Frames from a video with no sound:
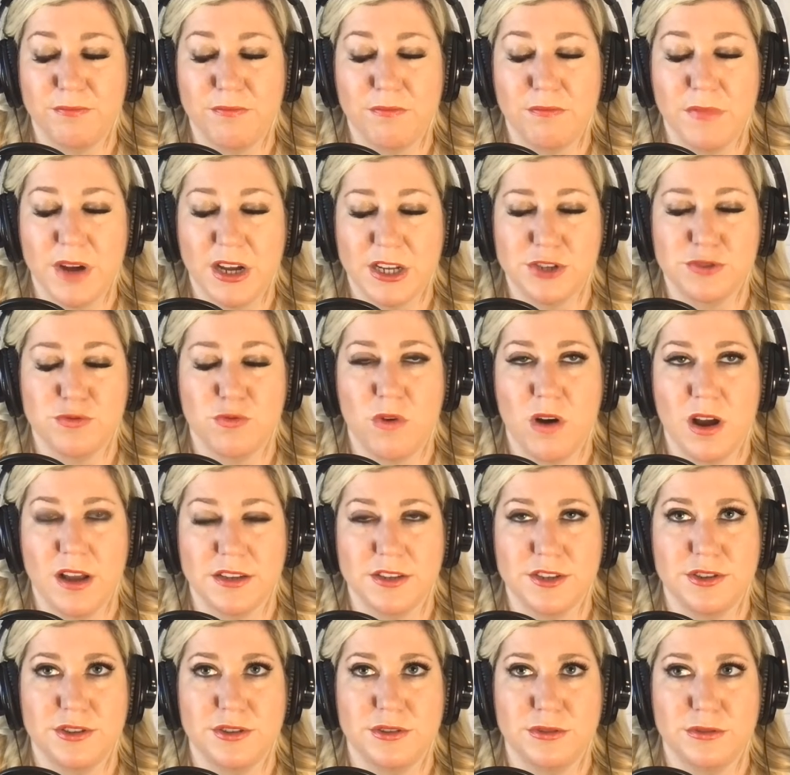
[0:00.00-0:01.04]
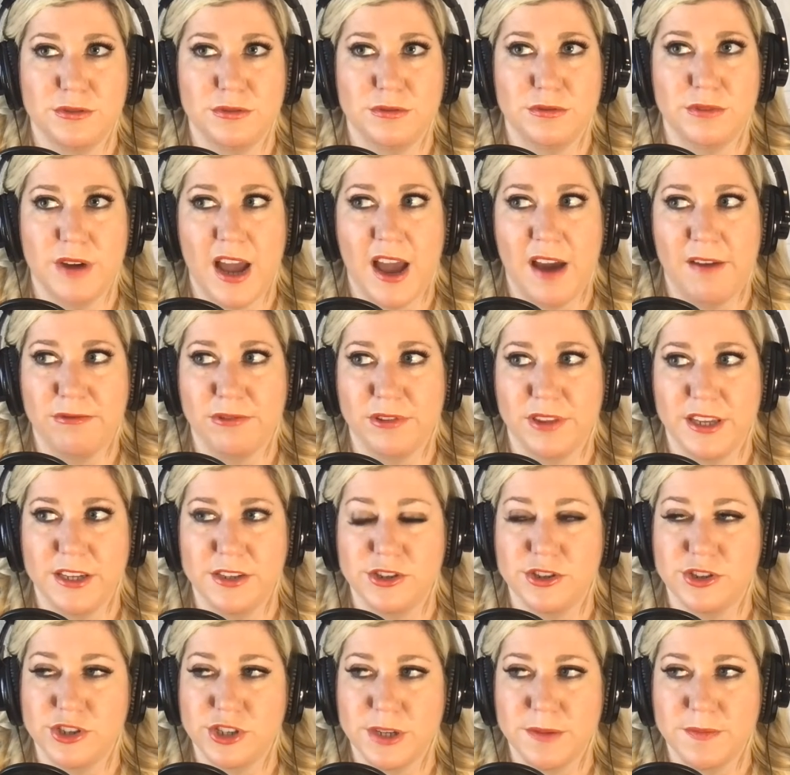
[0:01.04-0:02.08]
much want to have
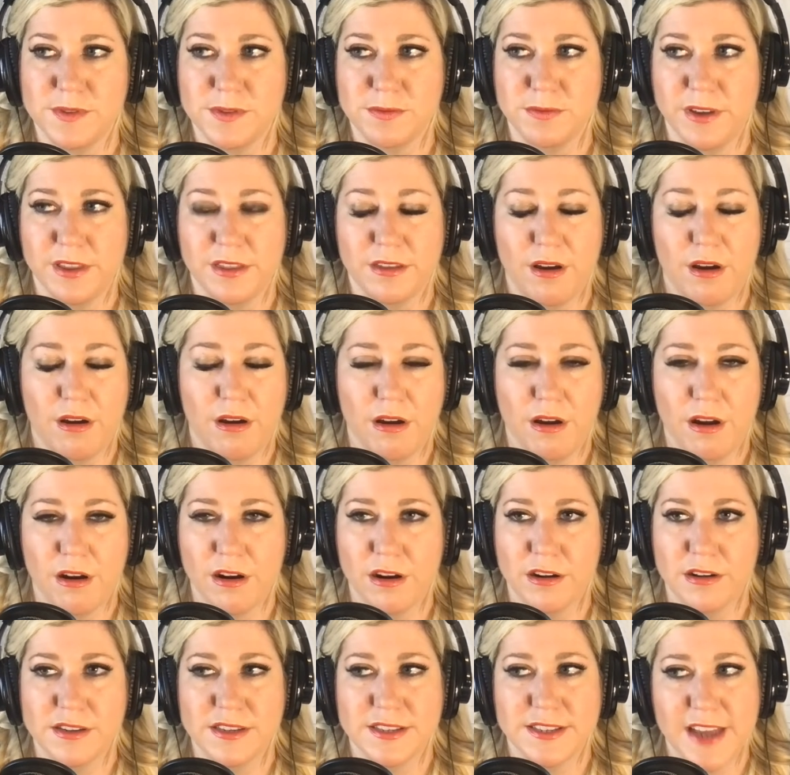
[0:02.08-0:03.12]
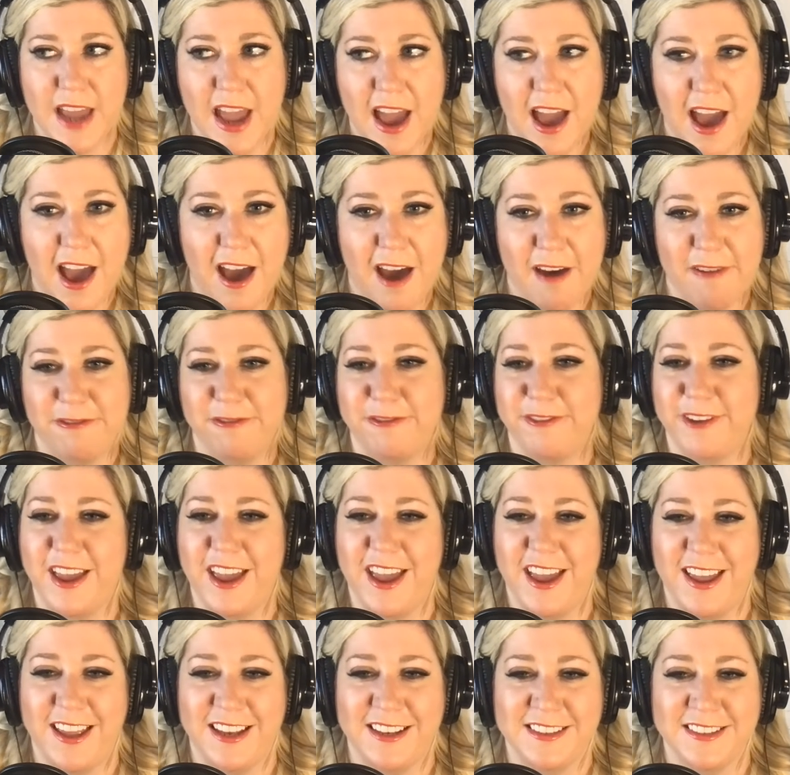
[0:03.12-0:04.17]
relationships with our staff
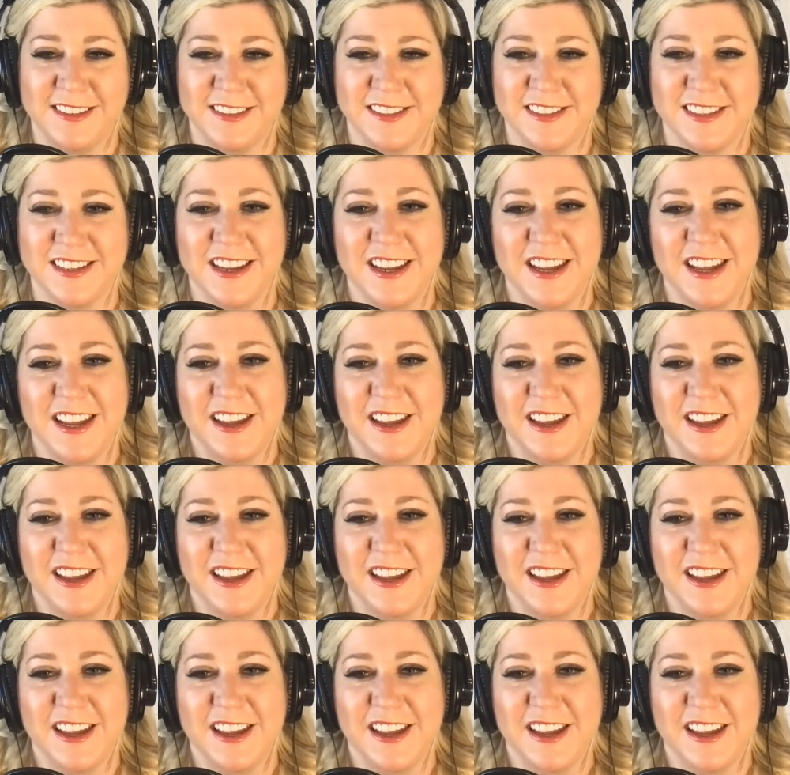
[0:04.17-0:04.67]
and